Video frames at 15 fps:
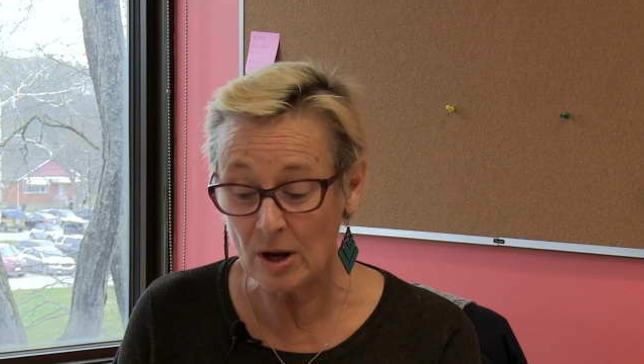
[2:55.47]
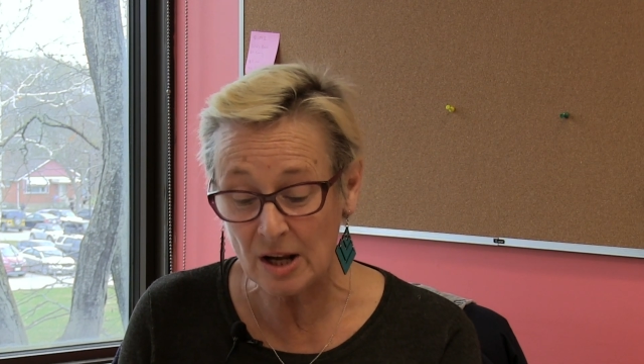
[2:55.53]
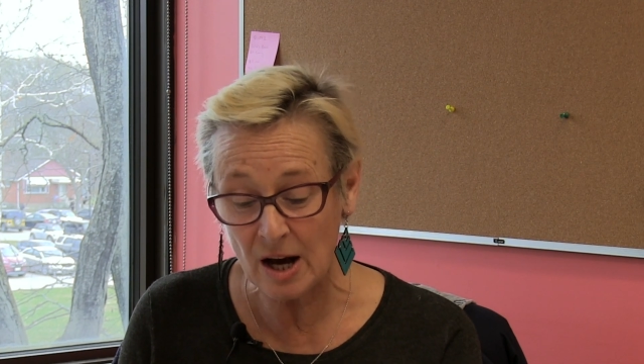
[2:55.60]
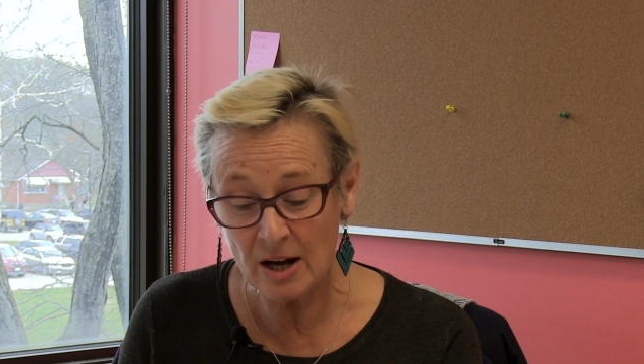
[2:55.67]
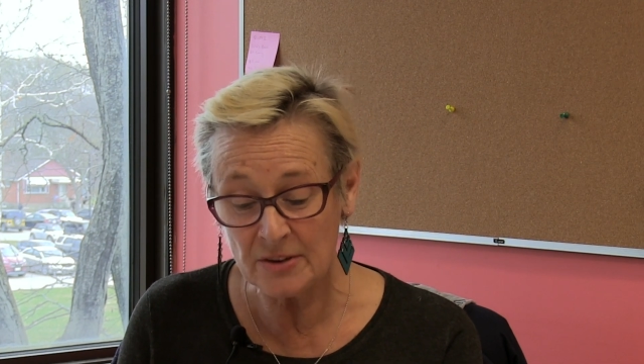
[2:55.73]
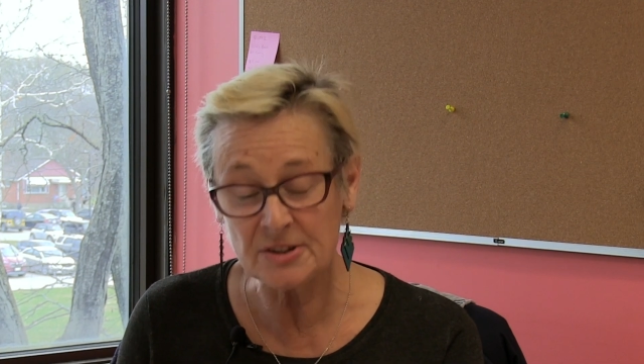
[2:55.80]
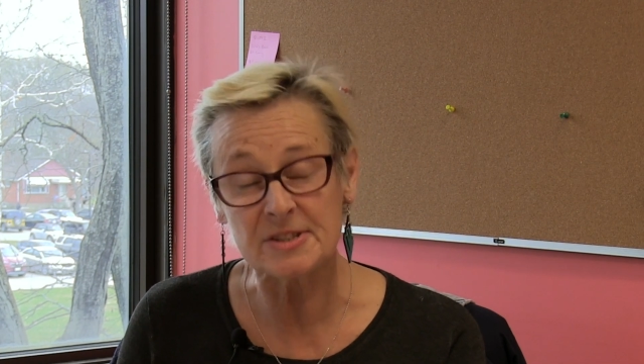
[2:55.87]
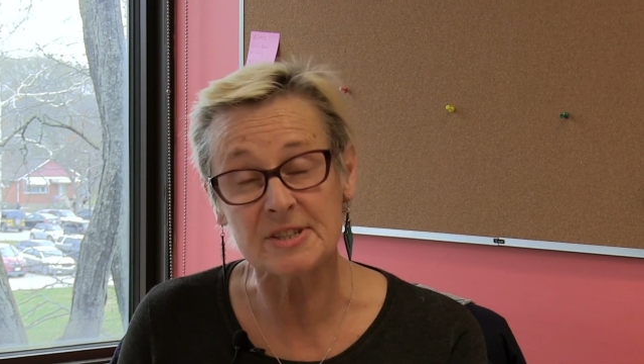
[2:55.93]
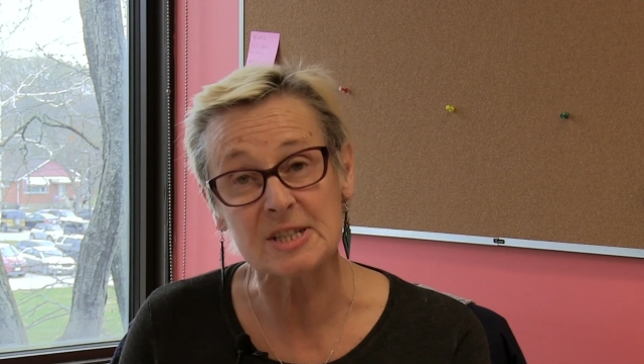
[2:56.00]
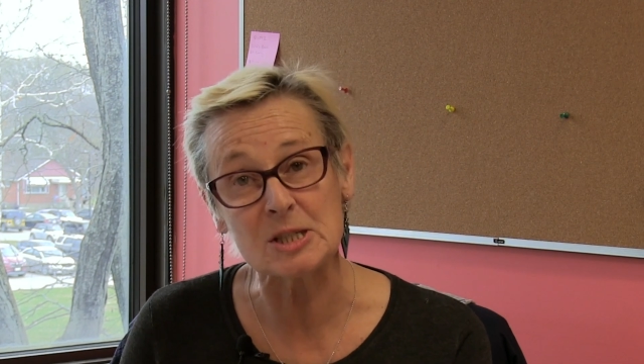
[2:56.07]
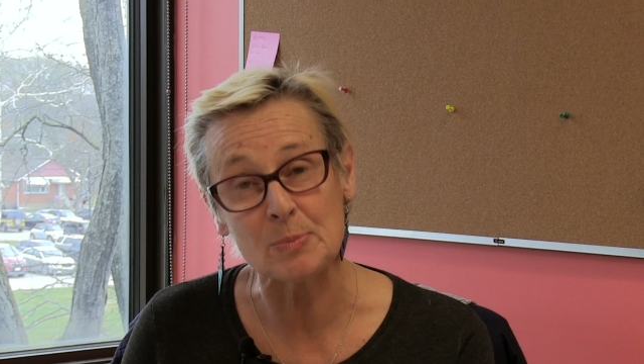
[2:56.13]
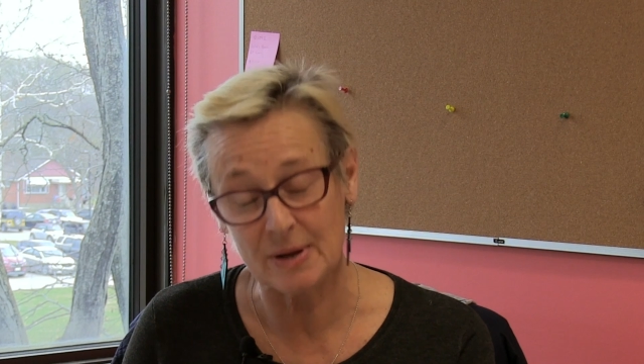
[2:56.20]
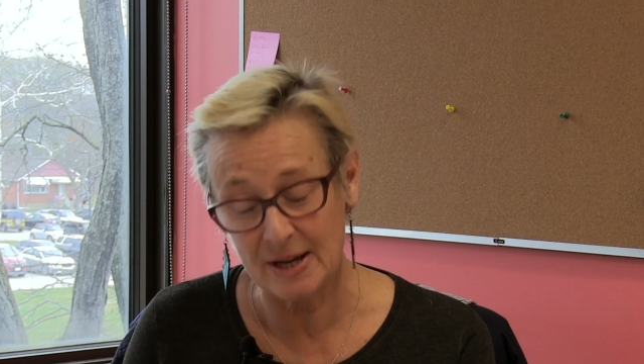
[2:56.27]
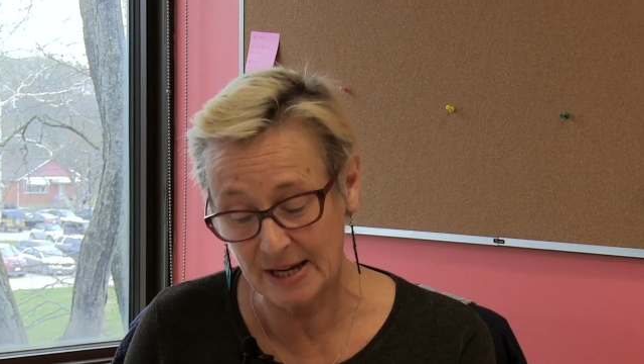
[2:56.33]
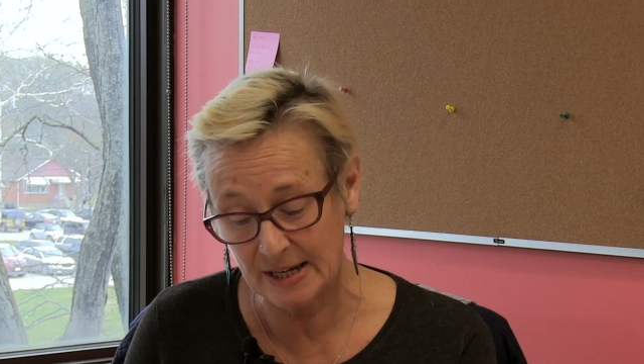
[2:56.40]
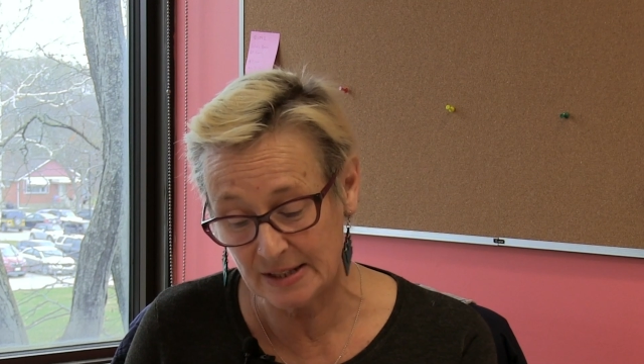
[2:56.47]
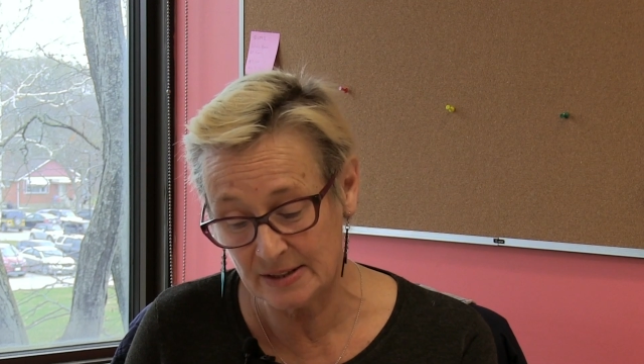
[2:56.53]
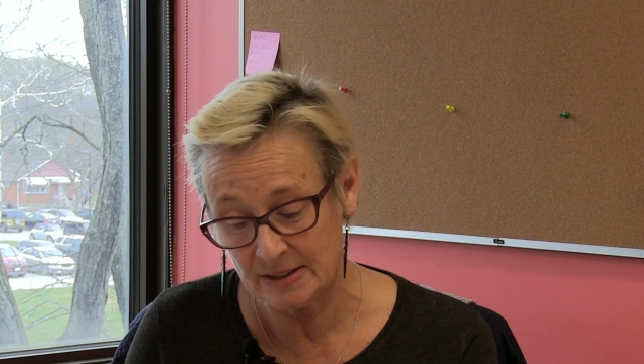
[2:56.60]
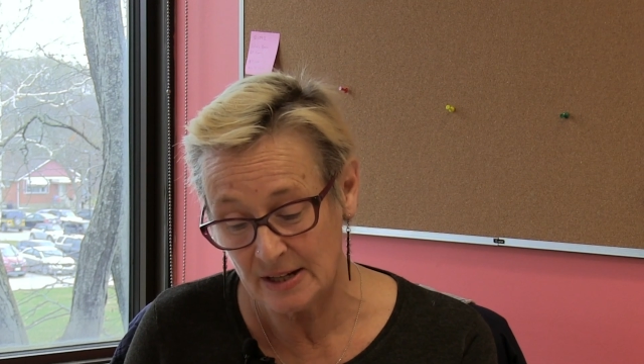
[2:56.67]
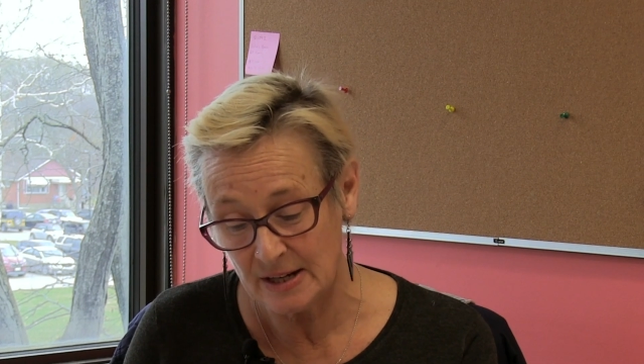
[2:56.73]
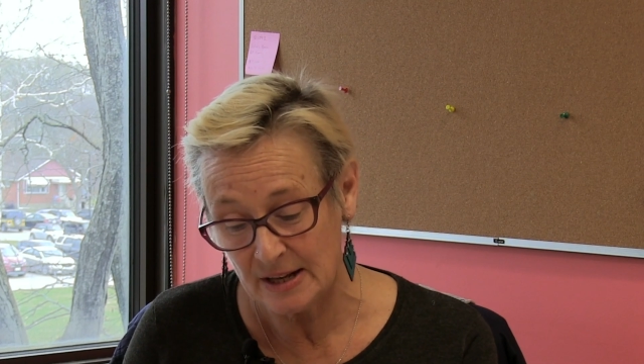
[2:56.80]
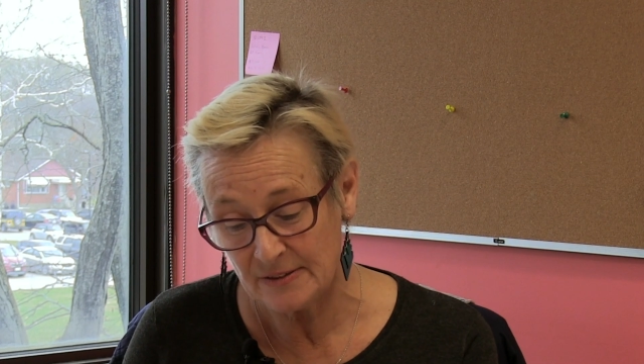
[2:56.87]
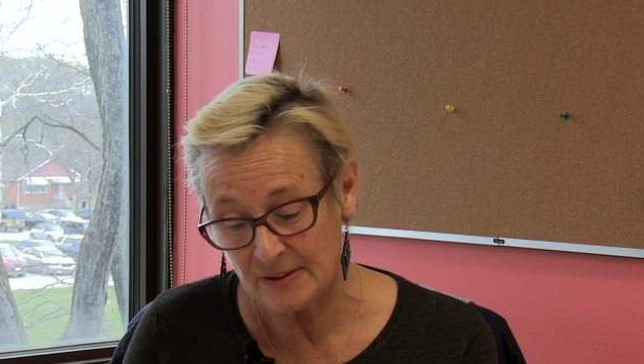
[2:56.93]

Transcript: while others explained